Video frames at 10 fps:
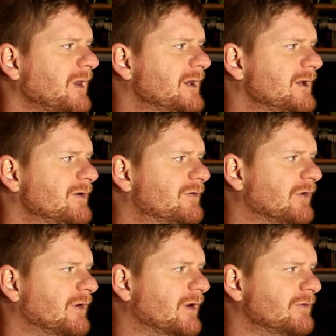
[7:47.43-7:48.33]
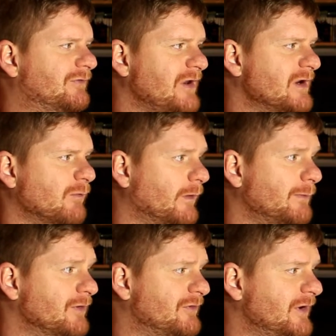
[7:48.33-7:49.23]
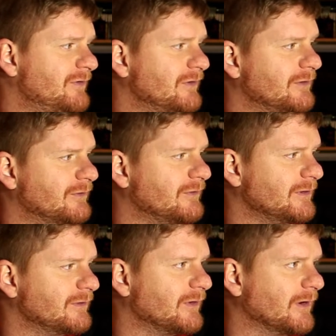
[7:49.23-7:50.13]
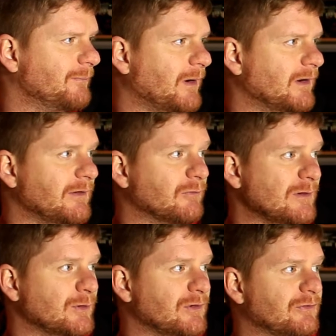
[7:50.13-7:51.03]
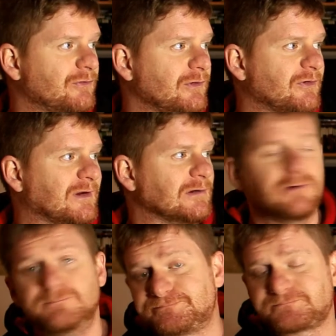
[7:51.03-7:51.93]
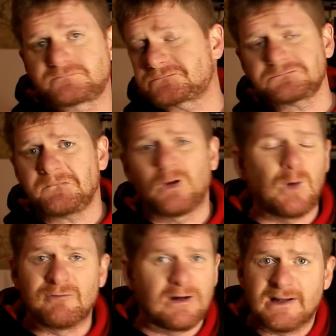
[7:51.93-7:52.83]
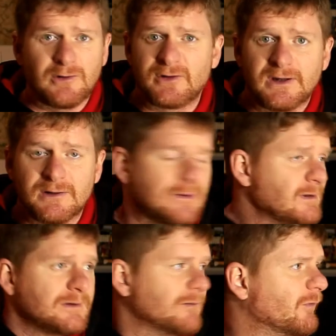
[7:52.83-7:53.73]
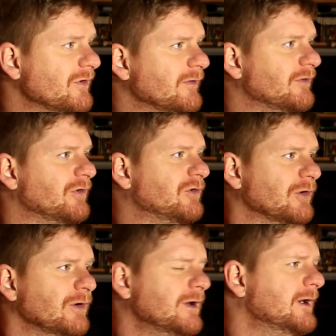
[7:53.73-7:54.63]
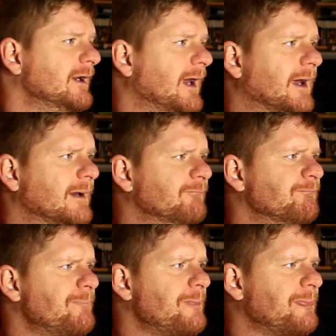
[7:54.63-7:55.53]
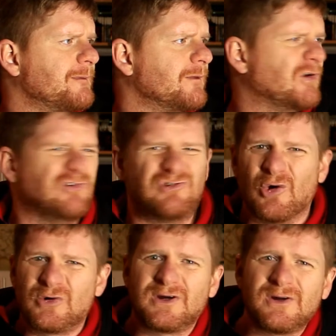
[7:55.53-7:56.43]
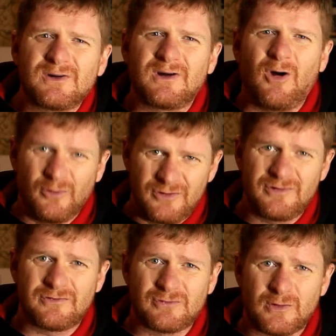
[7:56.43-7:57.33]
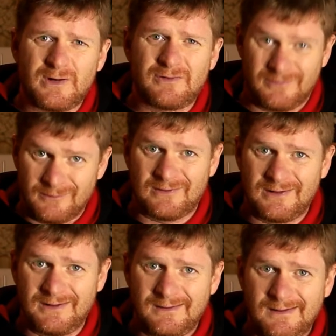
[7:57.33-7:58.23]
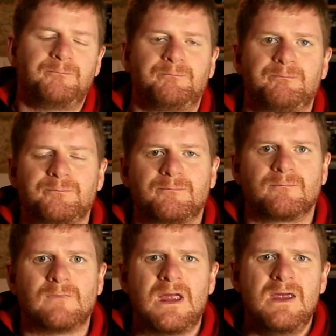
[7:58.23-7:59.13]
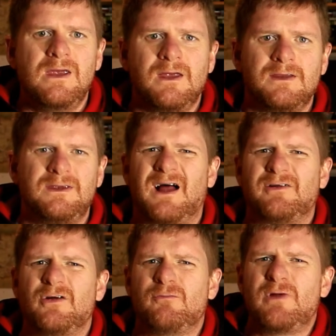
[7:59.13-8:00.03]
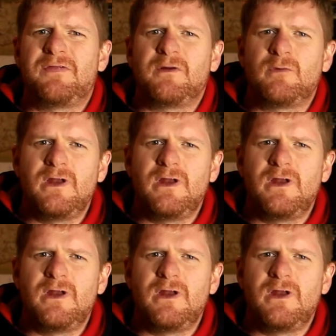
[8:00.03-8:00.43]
Xena Warrior Princess is apparently the reboot is killed. Quite frankly, I don't care. I was never into the show. The Joker origin story, seriously? Yeah, I don't really think we